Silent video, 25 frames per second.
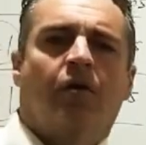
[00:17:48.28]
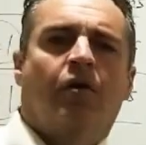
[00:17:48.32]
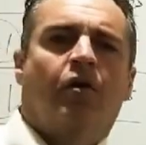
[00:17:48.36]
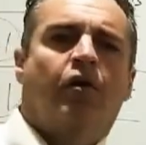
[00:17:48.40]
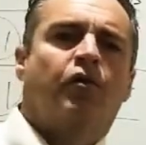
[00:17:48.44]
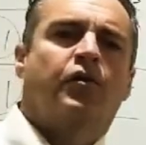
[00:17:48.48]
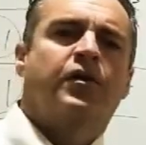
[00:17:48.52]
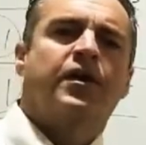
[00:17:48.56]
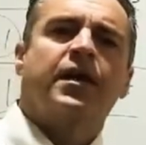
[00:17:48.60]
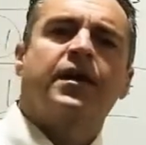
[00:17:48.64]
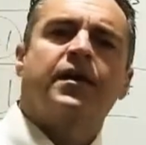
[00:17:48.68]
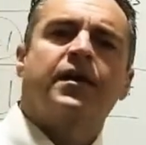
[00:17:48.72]

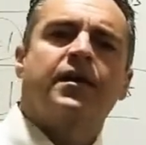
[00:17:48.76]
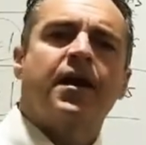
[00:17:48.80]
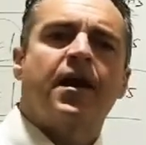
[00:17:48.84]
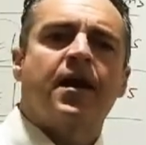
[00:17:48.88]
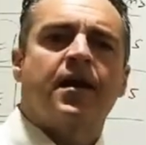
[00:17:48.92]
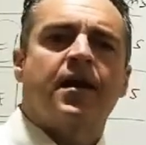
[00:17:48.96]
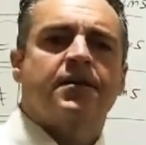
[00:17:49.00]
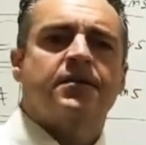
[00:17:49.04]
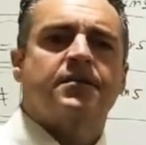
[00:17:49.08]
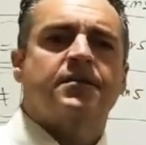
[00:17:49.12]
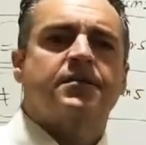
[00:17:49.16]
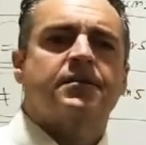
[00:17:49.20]
Okay,
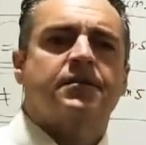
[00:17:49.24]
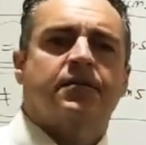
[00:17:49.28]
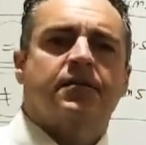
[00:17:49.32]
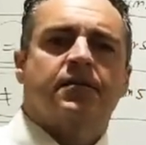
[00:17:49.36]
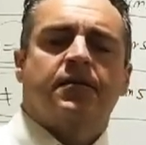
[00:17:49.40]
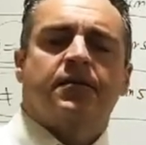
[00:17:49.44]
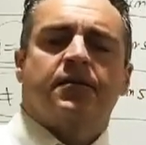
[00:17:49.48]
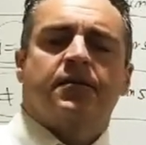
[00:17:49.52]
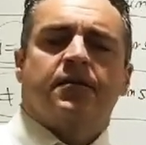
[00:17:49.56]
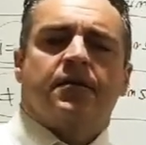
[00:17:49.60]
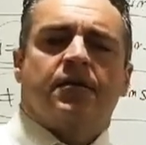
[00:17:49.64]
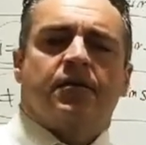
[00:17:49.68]

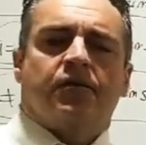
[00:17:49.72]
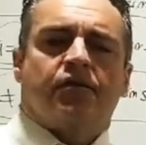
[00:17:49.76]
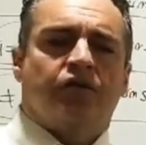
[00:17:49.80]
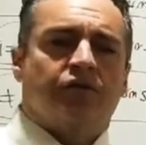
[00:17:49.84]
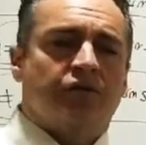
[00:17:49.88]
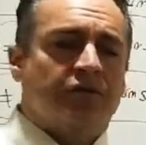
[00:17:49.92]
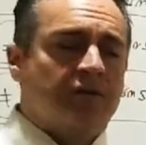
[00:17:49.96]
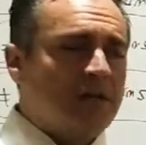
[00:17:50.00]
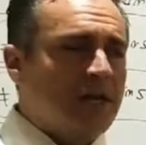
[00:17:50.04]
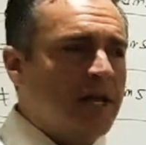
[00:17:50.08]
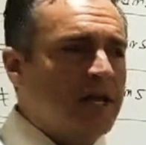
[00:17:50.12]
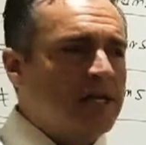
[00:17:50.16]
guys.
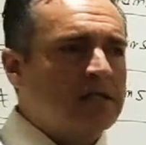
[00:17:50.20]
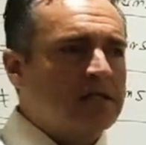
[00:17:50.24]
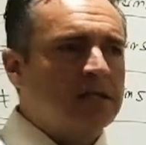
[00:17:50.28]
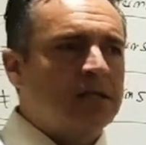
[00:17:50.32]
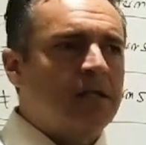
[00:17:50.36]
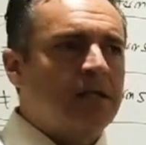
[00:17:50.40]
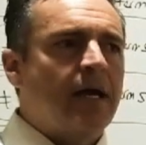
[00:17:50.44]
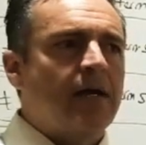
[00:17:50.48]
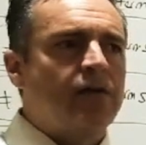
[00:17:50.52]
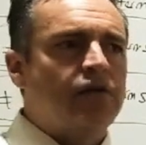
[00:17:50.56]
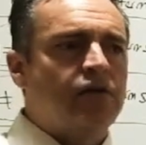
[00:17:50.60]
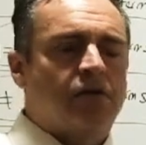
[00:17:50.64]
So
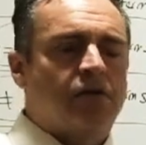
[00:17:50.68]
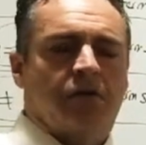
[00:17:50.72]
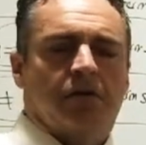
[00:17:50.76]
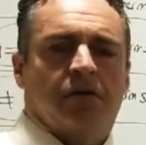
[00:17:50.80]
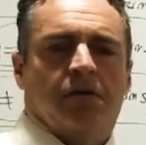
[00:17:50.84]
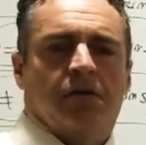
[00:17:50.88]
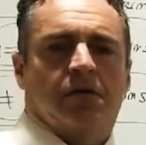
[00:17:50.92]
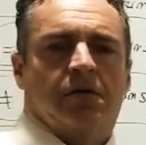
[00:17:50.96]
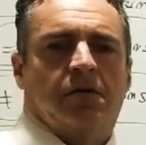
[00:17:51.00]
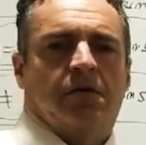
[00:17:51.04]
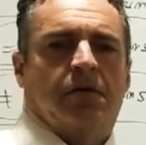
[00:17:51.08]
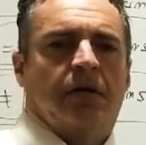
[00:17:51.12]
today's
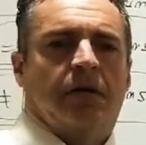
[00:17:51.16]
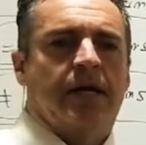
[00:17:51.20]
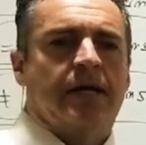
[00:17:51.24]
lecture,